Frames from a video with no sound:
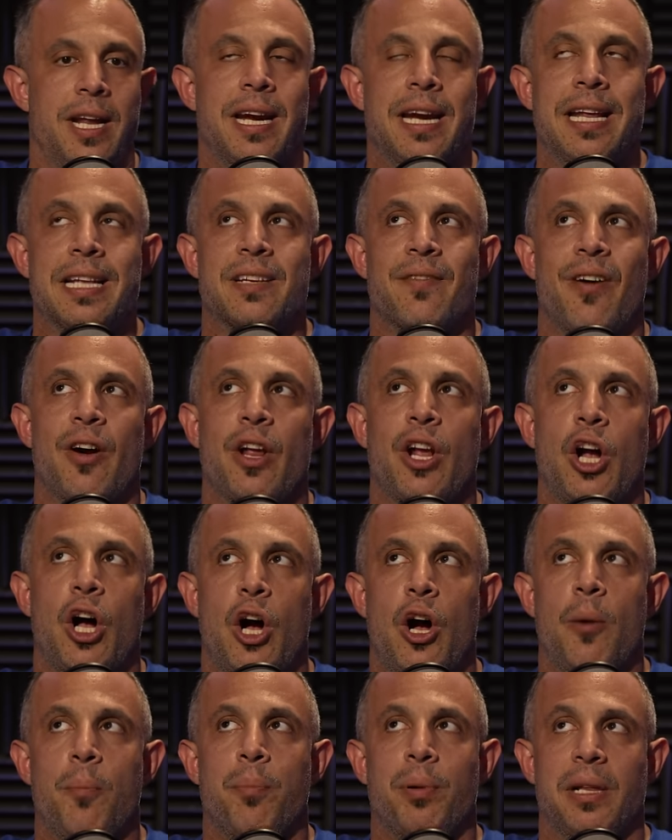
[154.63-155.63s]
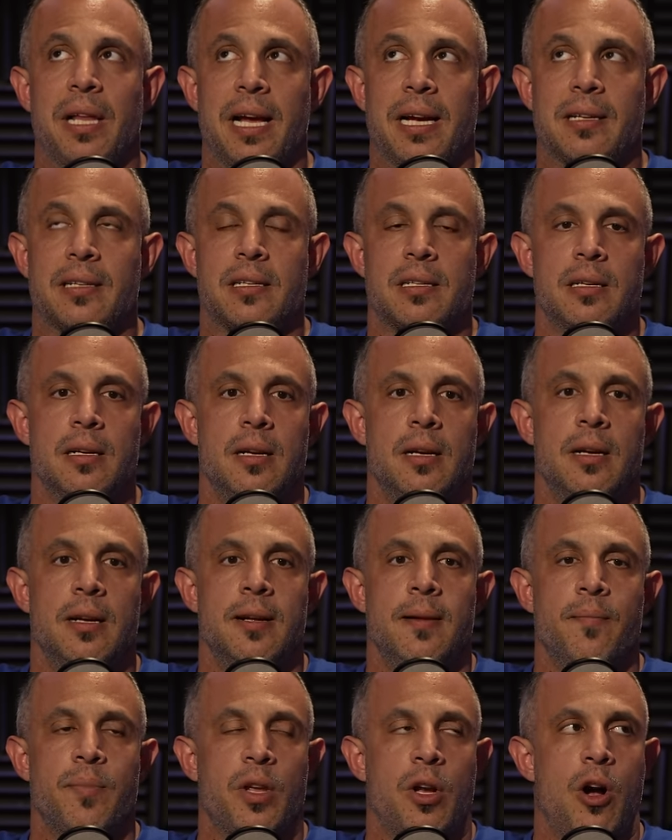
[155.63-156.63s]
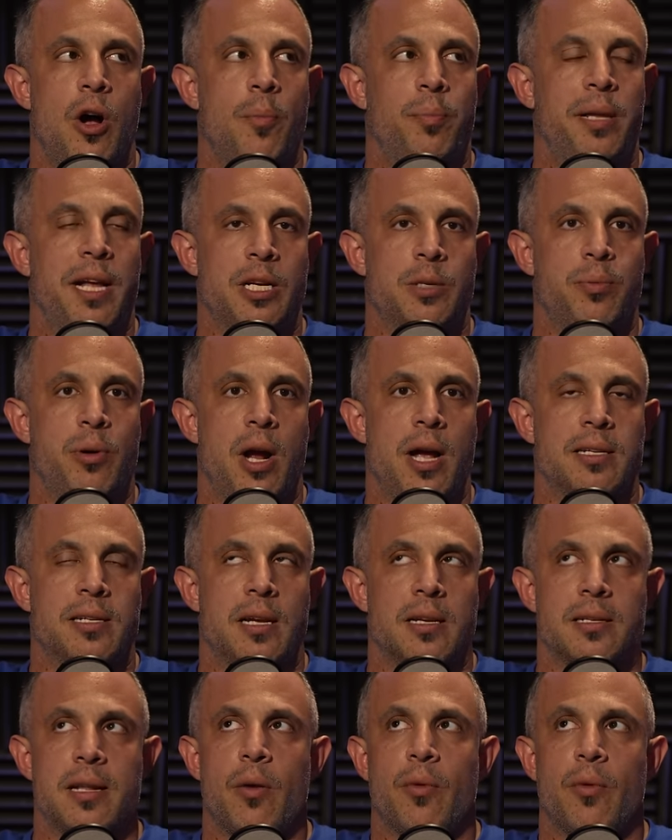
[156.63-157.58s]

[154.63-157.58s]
and it is a very complex complex process.